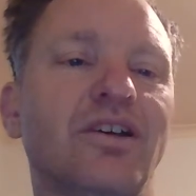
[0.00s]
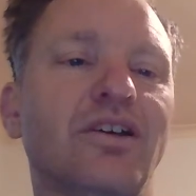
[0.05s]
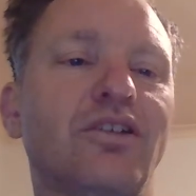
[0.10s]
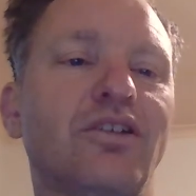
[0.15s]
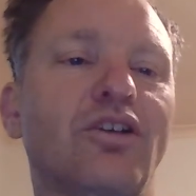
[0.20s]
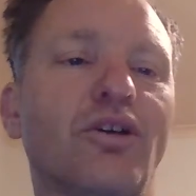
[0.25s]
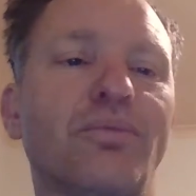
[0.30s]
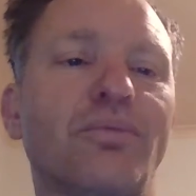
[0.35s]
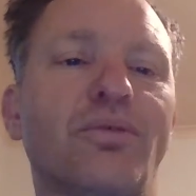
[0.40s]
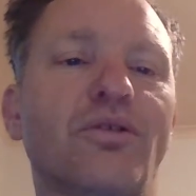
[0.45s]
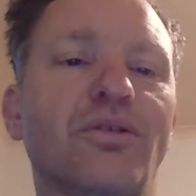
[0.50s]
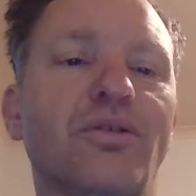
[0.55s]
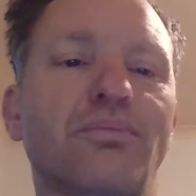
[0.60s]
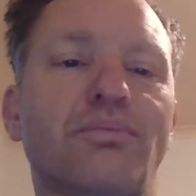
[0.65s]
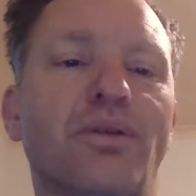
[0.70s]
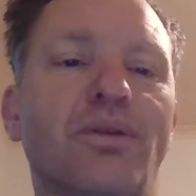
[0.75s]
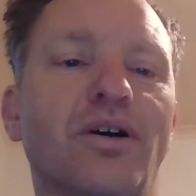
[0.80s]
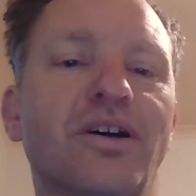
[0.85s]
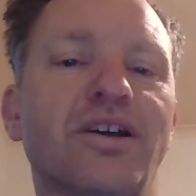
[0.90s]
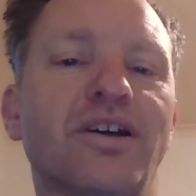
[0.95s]
no point
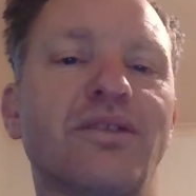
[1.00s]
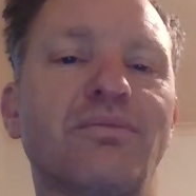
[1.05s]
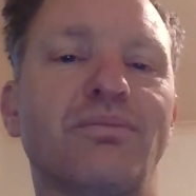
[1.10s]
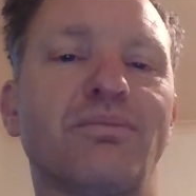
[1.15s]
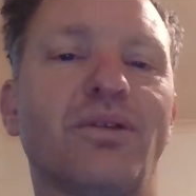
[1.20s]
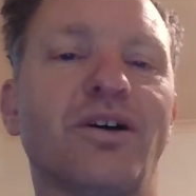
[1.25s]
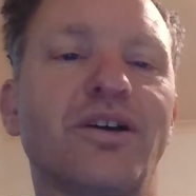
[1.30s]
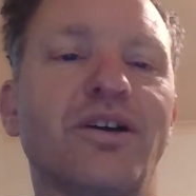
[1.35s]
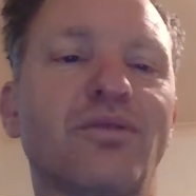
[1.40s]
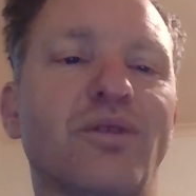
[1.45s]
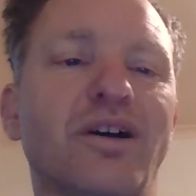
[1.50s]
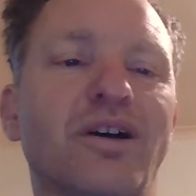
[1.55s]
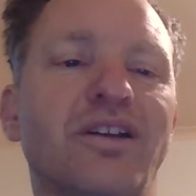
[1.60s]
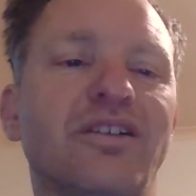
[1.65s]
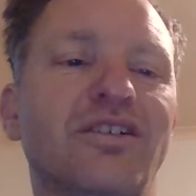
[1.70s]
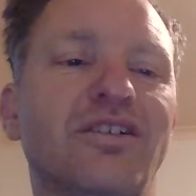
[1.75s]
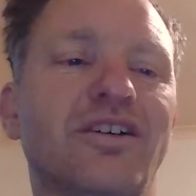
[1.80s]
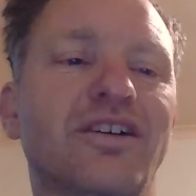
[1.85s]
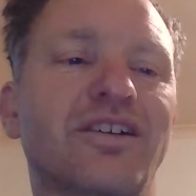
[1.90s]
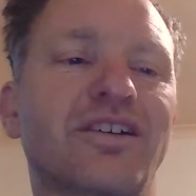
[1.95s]
buying
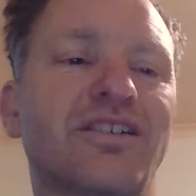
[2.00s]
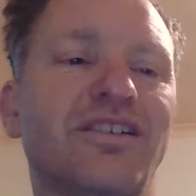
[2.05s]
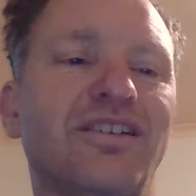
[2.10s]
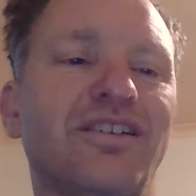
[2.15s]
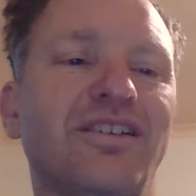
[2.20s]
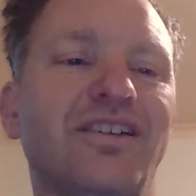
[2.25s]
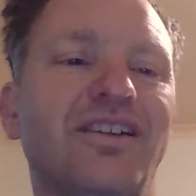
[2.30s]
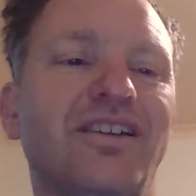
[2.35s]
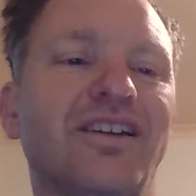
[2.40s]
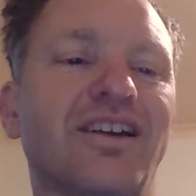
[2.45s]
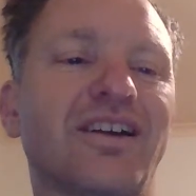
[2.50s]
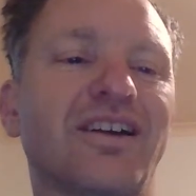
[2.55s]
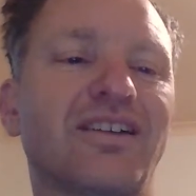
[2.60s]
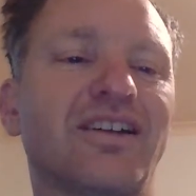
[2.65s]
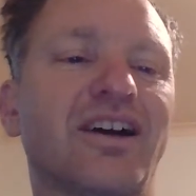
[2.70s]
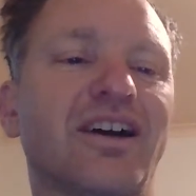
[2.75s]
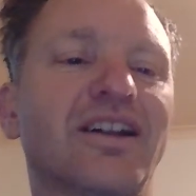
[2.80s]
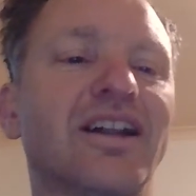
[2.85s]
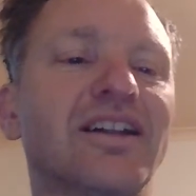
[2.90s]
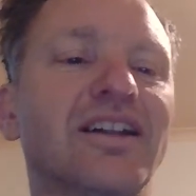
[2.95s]
one,
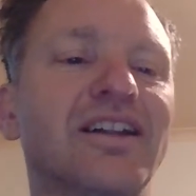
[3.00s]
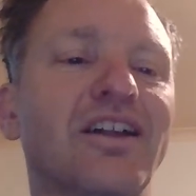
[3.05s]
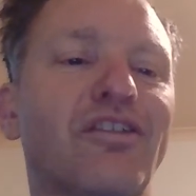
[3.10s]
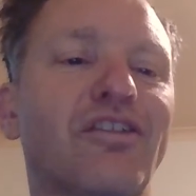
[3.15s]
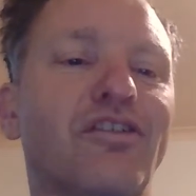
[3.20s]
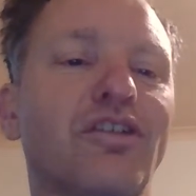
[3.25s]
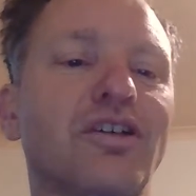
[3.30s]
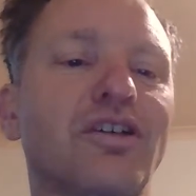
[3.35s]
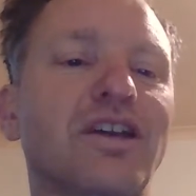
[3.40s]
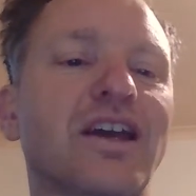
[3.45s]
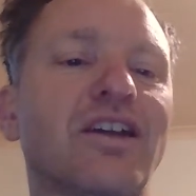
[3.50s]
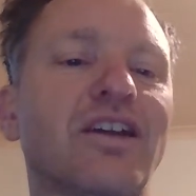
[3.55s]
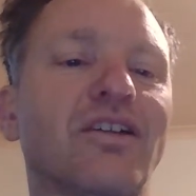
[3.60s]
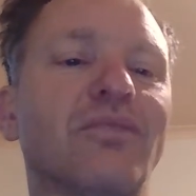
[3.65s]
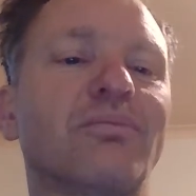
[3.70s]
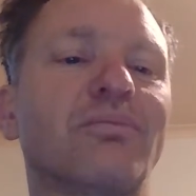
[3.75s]
and unless you can get a